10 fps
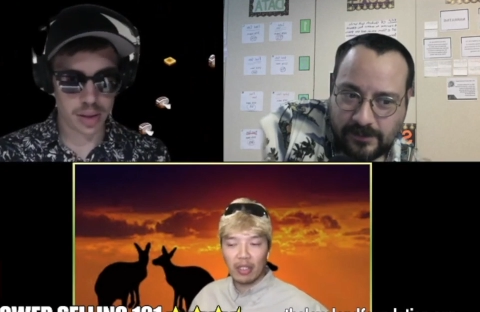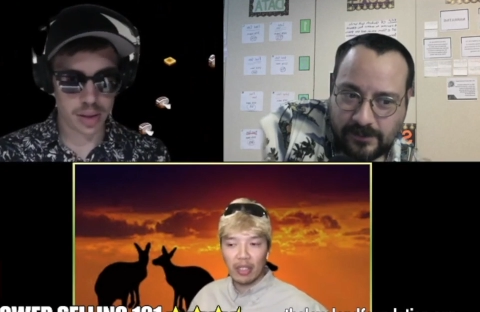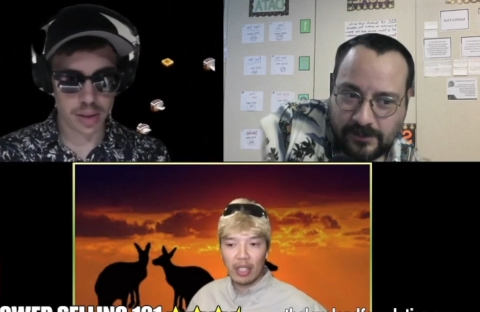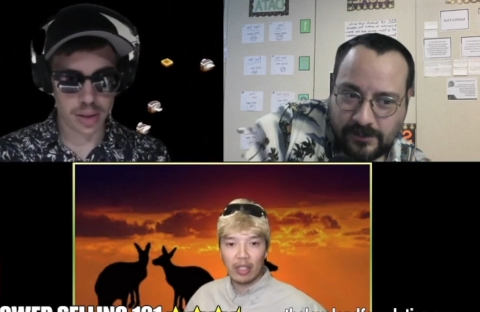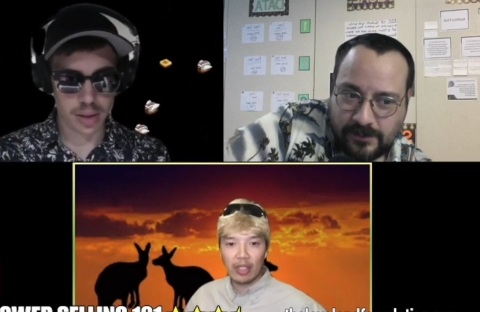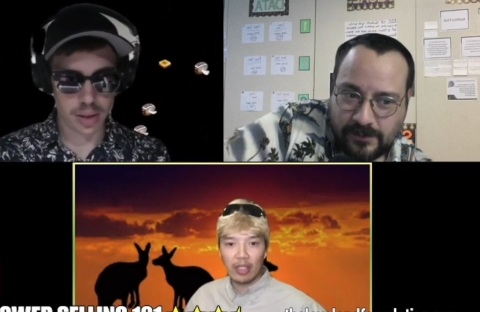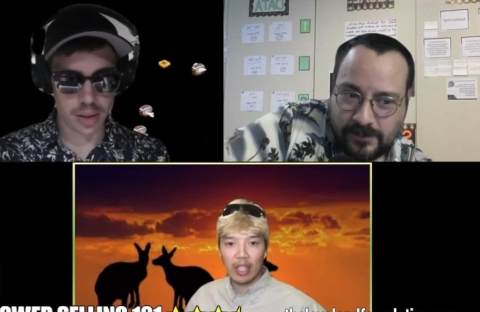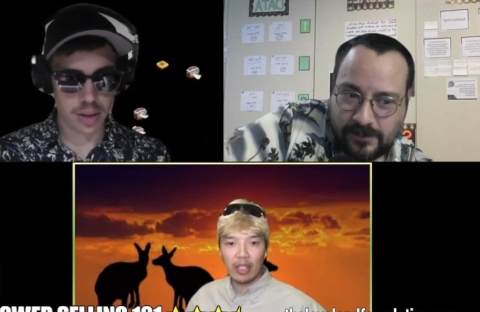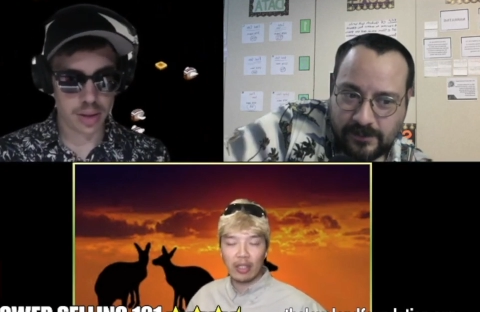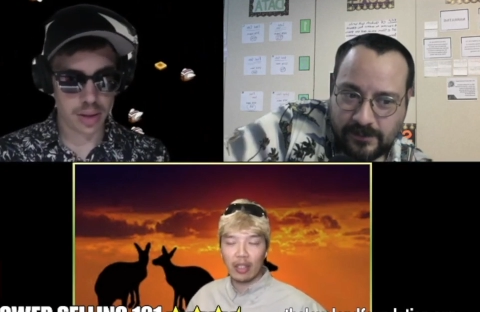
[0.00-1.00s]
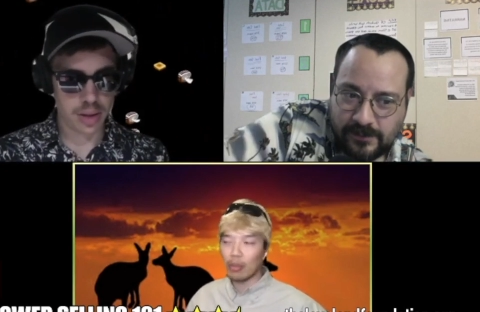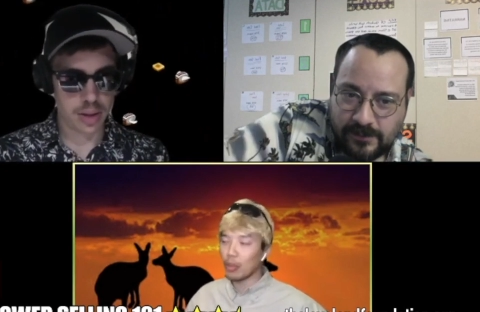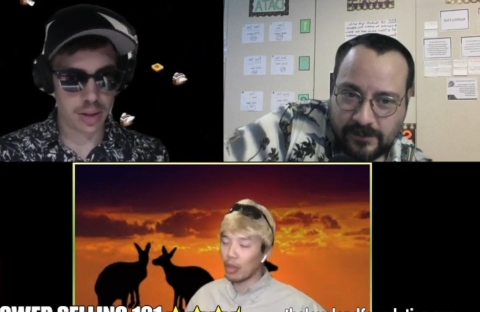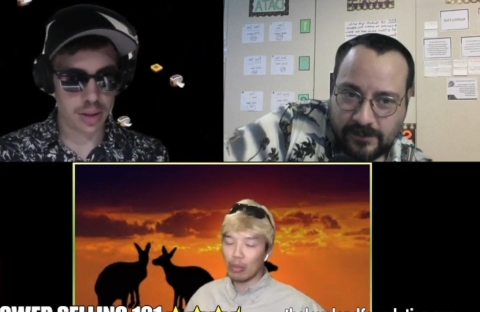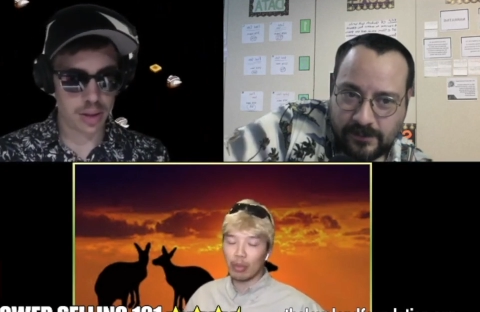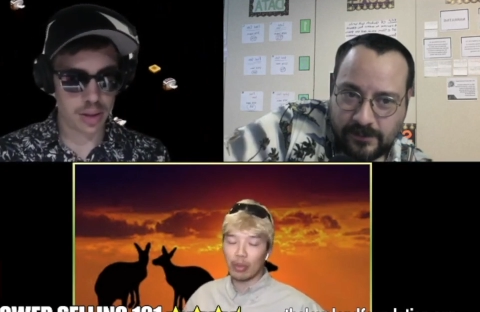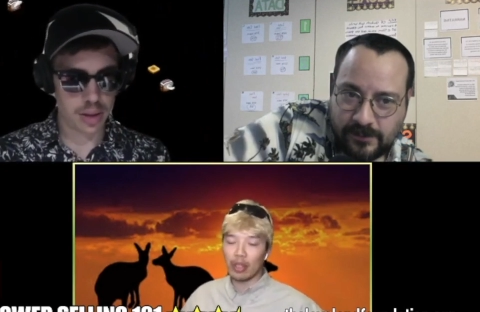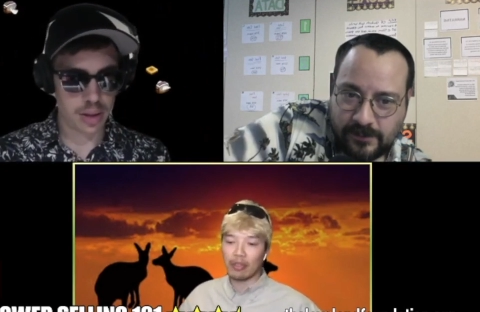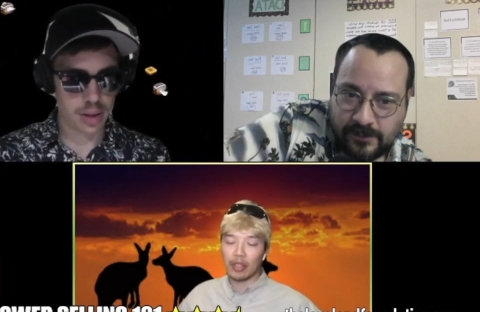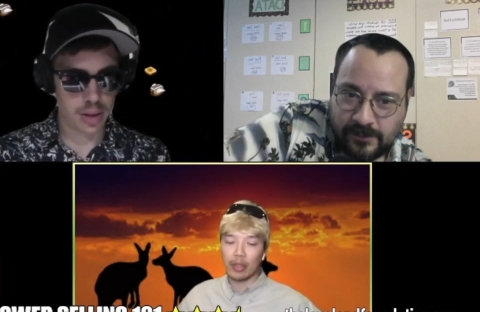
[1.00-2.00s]
Speaker 1: money to get to the states? I, I
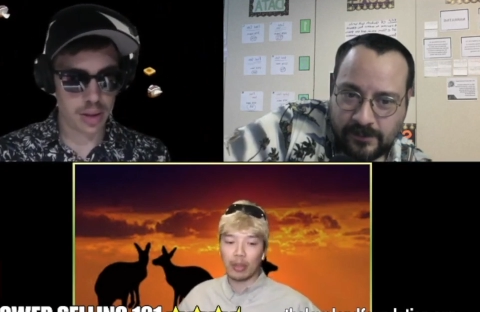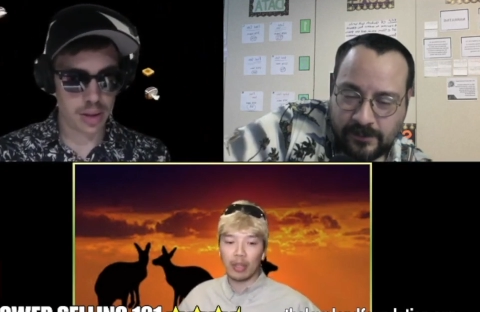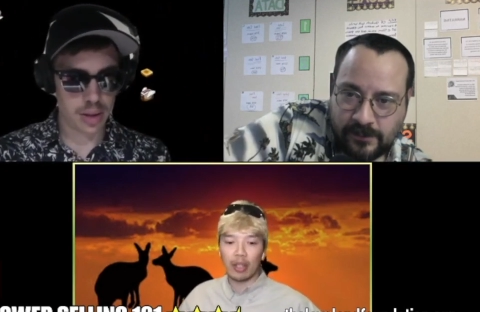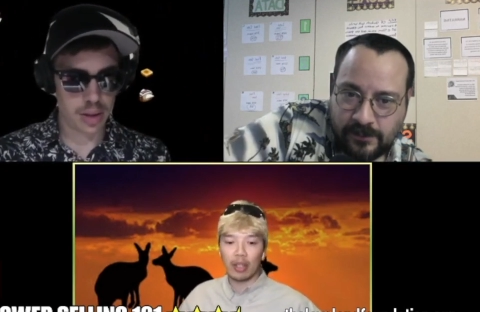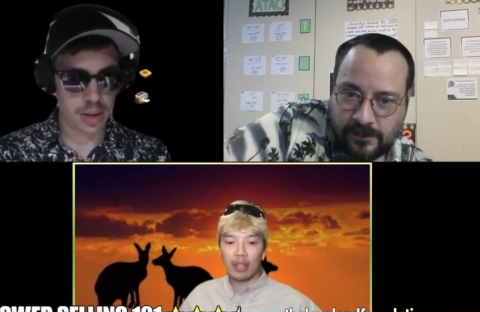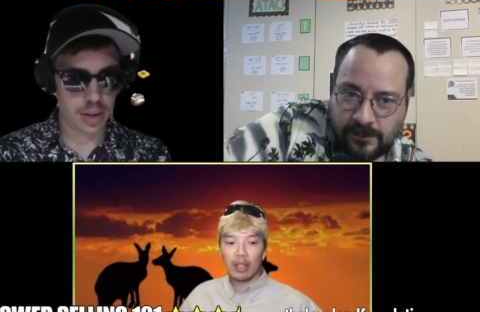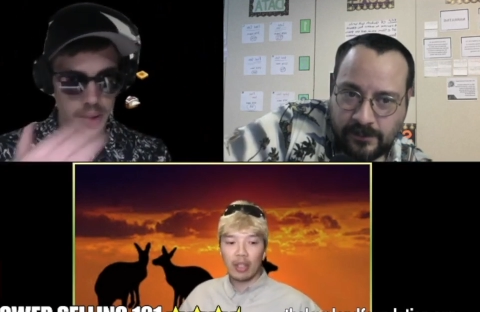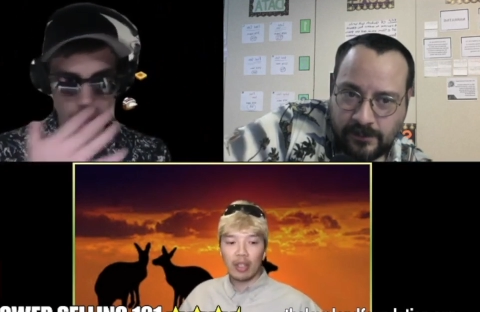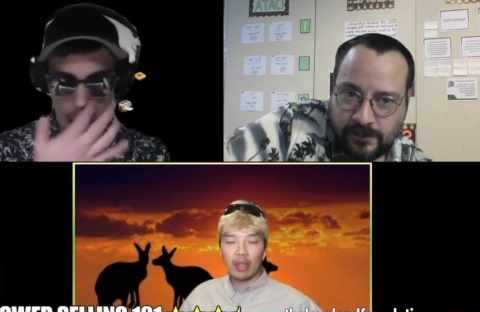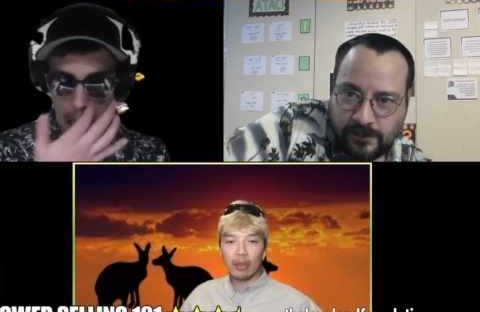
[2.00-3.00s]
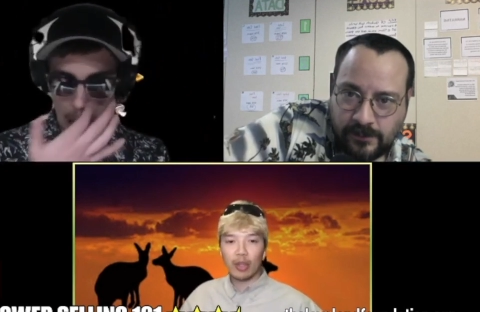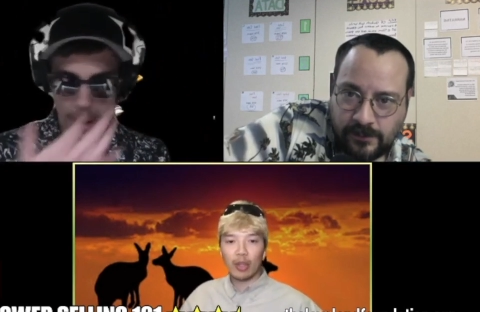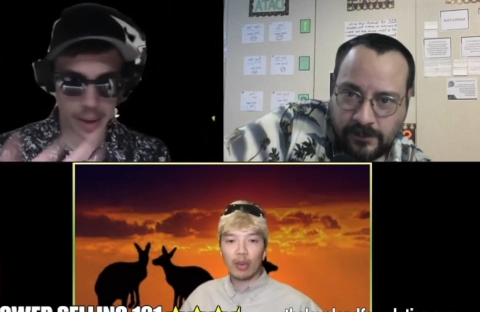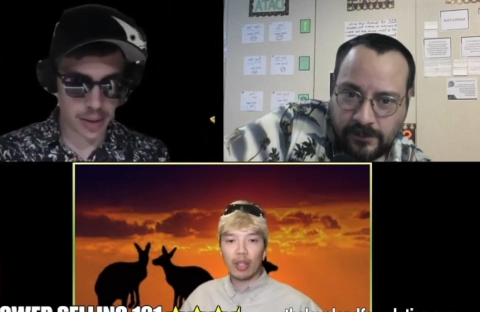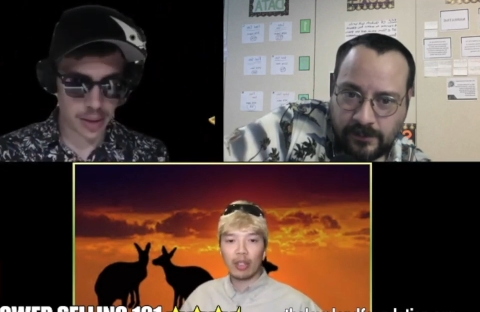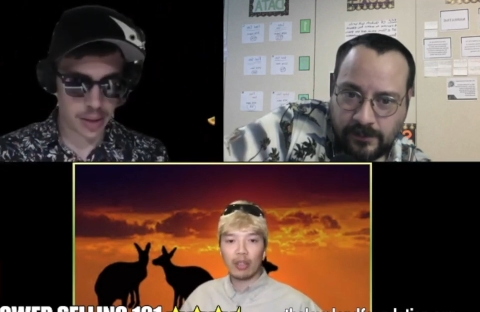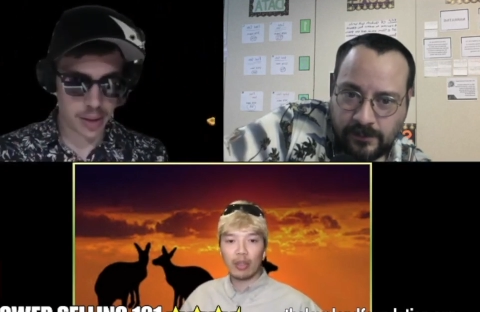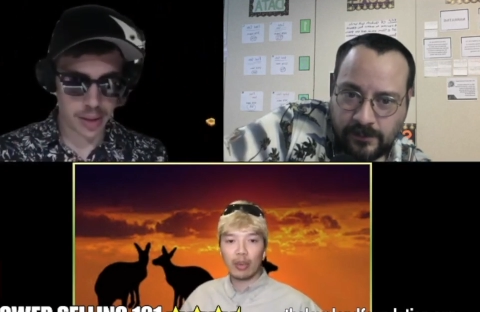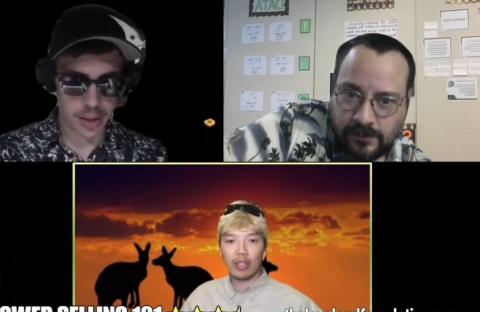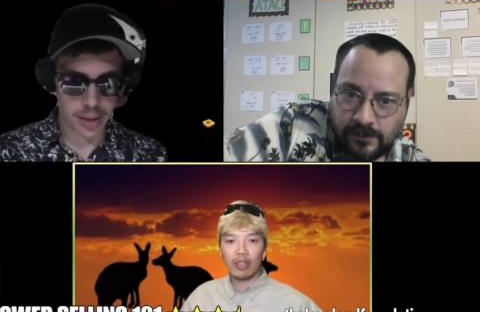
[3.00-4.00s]
would love to uh, come to the
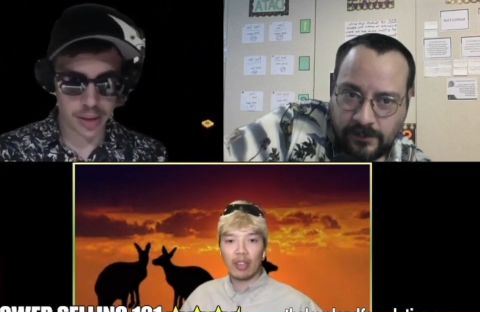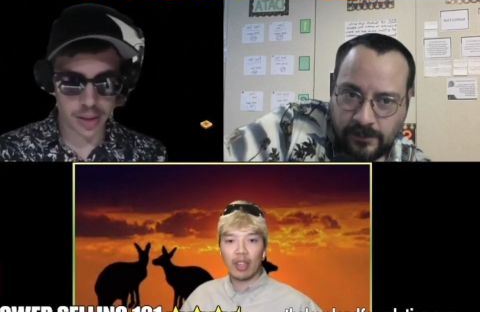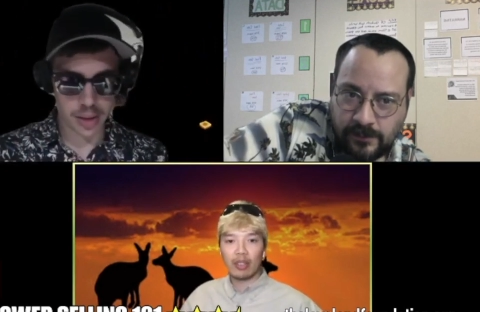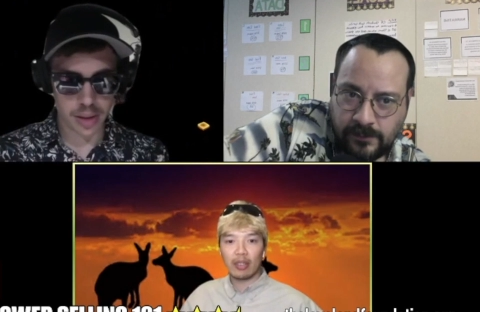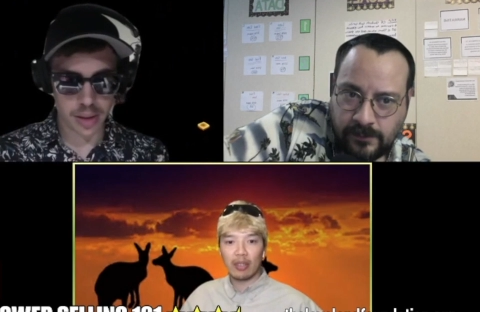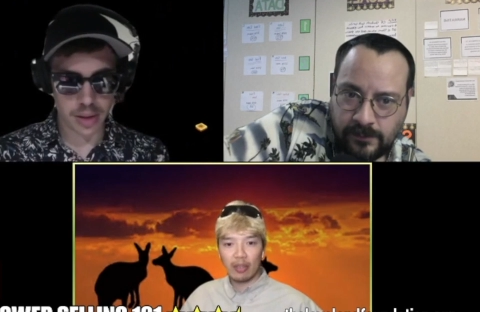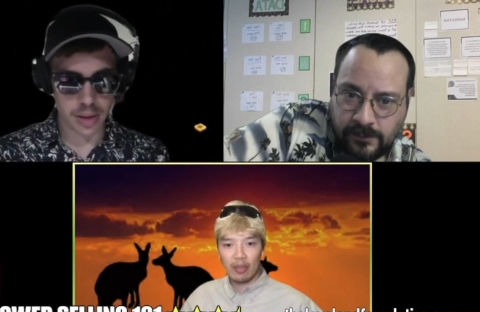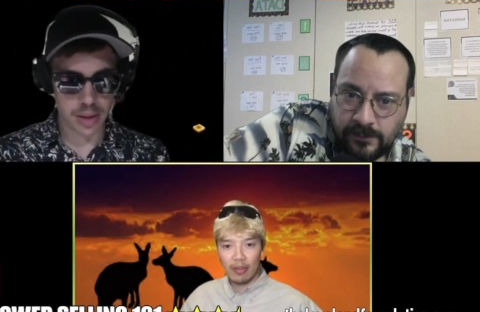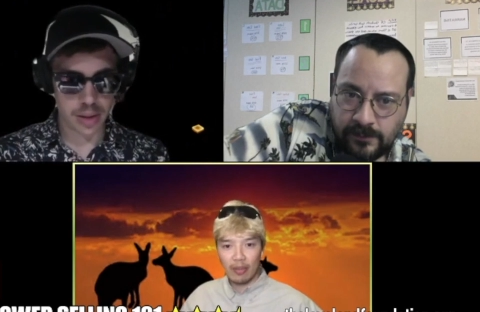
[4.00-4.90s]
great U.S. of A.